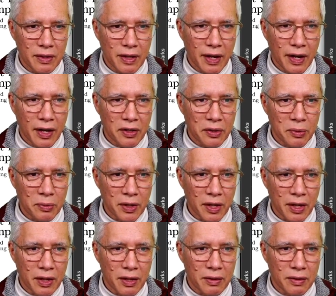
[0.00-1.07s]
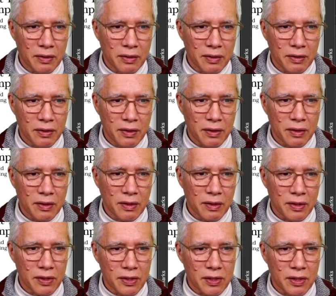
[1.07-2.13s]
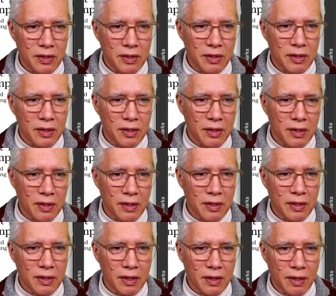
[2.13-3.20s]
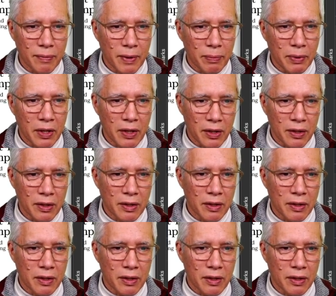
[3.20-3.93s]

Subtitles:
out of the way. I'm going to stick them up here